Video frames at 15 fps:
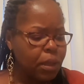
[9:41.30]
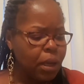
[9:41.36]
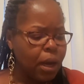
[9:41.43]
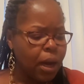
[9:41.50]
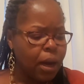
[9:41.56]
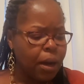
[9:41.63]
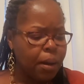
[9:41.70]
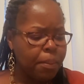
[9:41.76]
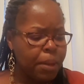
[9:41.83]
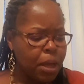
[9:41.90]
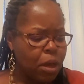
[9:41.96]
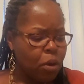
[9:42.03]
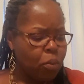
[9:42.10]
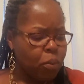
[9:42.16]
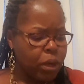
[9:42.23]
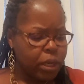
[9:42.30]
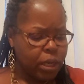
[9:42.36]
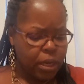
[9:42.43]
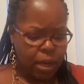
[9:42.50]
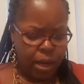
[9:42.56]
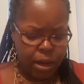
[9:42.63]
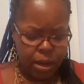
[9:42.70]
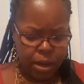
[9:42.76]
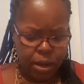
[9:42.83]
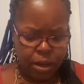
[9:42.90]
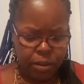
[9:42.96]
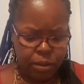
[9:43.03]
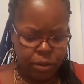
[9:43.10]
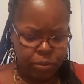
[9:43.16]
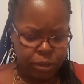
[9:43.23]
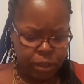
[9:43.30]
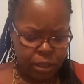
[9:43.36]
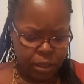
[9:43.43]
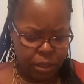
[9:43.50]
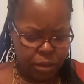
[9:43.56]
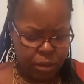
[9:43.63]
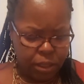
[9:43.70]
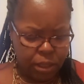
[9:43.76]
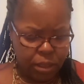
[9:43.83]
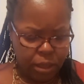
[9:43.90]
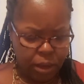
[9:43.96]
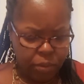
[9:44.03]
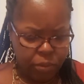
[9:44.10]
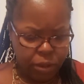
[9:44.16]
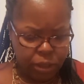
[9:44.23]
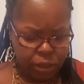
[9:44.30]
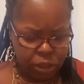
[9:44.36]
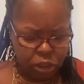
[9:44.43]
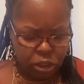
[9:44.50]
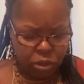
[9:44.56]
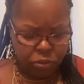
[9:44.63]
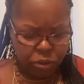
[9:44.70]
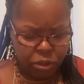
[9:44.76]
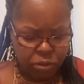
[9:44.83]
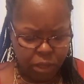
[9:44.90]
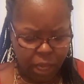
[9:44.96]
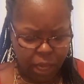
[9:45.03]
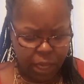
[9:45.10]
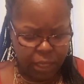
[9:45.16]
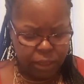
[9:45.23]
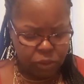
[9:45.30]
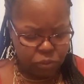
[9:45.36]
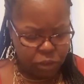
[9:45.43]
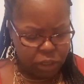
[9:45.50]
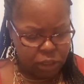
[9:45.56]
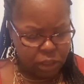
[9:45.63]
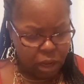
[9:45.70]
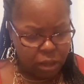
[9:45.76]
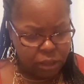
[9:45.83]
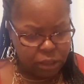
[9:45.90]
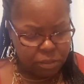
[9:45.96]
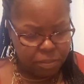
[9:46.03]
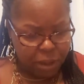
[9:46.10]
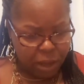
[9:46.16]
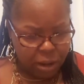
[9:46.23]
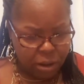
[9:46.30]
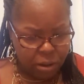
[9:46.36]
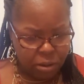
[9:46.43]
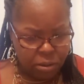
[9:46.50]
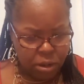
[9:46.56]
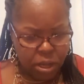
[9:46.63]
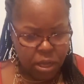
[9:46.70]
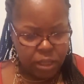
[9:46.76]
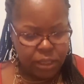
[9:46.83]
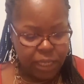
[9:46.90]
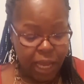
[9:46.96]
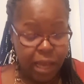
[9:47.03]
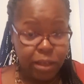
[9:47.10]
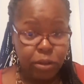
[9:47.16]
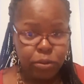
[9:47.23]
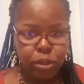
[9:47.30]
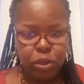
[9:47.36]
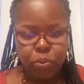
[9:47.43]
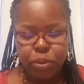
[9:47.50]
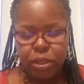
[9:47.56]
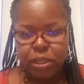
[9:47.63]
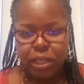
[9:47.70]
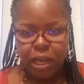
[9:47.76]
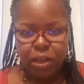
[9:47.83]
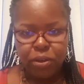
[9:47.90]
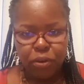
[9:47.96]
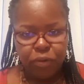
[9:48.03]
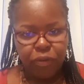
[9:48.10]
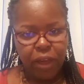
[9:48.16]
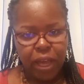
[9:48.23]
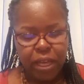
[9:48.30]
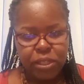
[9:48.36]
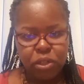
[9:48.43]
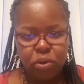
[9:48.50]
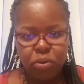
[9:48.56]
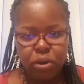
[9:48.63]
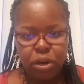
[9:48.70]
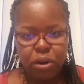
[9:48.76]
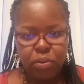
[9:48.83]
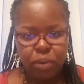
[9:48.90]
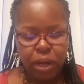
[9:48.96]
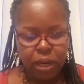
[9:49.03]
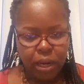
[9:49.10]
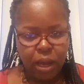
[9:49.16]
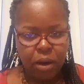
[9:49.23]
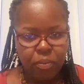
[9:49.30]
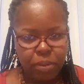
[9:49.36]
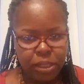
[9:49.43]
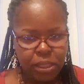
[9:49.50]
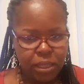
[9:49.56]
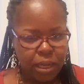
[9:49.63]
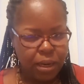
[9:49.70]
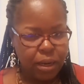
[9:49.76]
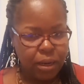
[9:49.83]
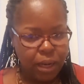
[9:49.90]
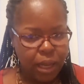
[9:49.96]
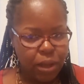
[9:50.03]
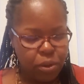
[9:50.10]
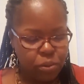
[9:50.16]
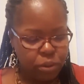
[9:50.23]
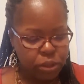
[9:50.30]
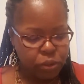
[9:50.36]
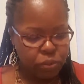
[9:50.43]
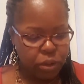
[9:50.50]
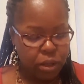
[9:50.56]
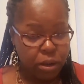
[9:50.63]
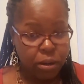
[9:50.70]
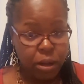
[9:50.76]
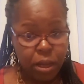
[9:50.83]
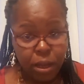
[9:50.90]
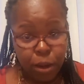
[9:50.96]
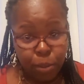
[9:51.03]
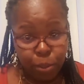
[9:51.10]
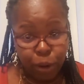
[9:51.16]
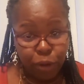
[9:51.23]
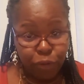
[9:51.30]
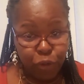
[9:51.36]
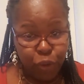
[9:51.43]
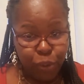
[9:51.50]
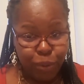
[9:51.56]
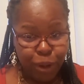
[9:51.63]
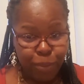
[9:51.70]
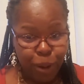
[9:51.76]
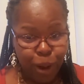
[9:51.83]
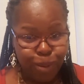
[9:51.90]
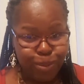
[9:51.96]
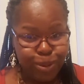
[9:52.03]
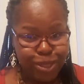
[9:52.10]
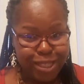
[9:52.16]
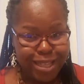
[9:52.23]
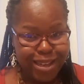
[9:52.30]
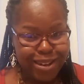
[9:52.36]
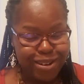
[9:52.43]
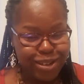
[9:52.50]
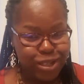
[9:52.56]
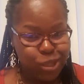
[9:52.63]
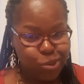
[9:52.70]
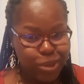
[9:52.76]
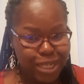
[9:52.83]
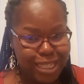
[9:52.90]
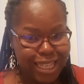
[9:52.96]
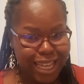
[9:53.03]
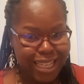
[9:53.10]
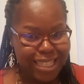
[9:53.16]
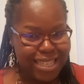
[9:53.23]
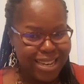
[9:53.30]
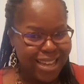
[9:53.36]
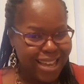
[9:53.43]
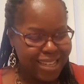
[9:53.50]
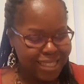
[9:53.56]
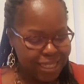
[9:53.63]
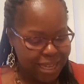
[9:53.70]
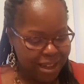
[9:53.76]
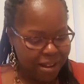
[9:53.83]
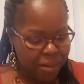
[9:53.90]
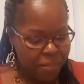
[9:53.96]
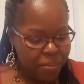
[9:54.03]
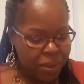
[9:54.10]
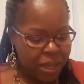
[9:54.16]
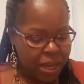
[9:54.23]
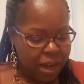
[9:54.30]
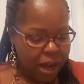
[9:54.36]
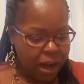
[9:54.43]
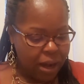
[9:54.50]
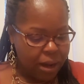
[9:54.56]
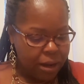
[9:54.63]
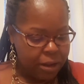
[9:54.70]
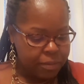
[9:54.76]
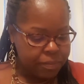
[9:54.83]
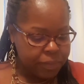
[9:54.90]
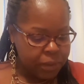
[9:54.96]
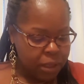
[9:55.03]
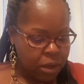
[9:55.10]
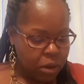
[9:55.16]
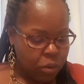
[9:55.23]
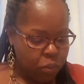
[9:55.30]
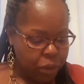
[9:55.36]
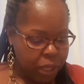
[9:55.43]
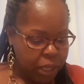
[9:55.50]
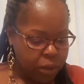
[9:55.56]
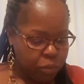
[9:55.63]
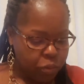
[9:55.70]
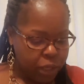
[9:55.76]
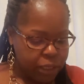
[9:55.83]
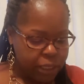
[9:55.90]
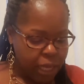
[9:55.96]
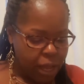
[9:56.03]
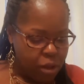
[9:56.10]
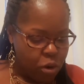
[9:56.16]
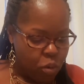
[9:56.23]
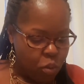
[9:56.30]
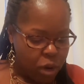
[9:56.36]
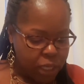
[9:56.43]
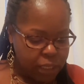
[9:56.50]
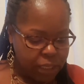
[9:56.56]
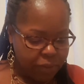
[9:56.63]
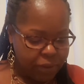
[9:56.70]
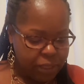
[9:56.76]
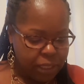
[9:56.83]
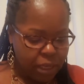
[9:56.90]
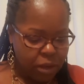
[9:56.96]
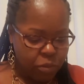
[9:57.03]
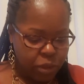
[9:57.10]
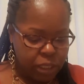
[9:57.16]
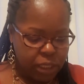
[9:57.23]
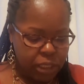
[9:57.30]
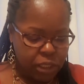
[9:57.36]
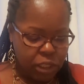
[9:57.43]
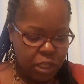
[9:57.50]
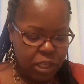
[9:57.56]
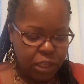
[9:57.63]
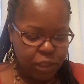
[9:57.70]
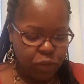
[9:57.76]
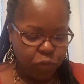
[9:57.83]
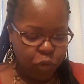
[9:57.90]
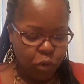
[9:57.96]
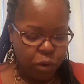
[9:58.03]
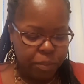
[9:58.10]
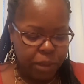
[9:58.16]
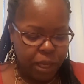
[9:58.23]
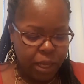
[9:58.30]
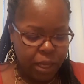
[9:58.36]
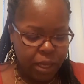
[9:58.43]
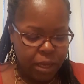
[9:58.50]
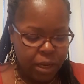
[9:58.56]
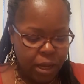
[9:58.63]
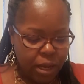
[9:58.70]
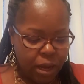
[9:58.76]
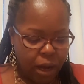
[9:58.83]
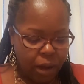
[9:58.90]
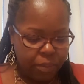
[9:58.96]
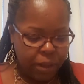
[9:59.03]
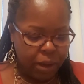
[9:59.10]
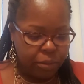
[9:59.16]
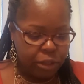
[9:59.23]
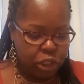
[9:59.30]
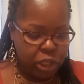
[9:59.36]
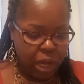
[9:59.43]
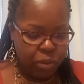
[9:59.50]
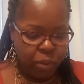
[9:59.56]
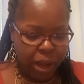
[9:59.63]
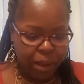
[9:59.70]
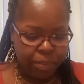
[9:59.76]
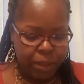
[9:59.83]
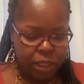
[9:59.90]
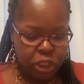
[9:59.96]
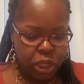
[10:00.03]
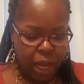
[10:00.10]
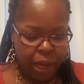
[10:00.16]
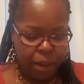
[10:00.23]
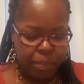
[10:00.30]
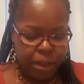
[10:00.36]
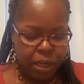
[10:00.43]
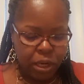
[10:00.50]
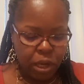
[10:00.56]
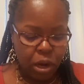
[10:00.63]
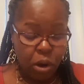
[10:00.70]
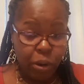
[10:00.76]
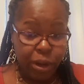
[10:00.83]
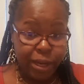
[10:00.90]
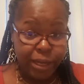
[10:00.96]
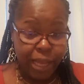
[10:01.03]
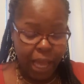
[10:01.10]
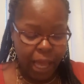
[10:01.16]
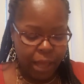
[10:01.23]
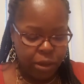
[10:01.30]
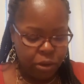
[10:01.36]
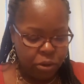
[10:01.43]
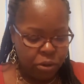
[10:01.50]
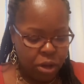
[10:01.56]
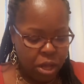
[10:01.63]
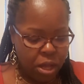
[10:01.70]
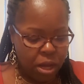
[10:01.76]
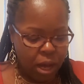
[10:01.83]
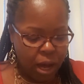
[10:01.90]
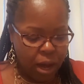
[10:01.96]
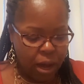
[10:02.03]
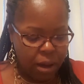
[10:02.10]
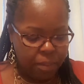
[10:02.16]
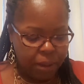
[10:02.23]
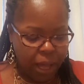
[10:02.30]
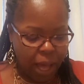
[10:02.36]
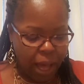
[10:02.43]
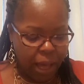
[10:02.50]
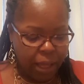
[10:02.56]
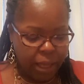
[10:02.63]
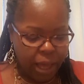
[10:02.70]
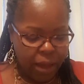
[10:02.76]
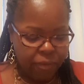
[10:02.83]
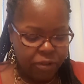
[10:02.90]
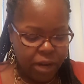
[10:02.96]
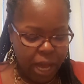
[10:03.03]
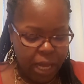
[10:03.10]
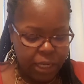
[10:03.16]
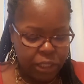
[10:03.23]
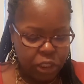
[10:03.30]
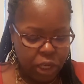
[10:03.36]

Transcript: Um, when it uh, there was another thing that I wanted to share with you guys when it talks about Daniel. So with the Daniel fast going on right now, I've been studying Daniel as well. Pray for me. I'm almost there. 20 seconds the last day. Um, when when Daniel 1:17, when it says to these four men, um, that was Shadrach, Meshach, Abednego, and Daniel, um, God gave knowledge,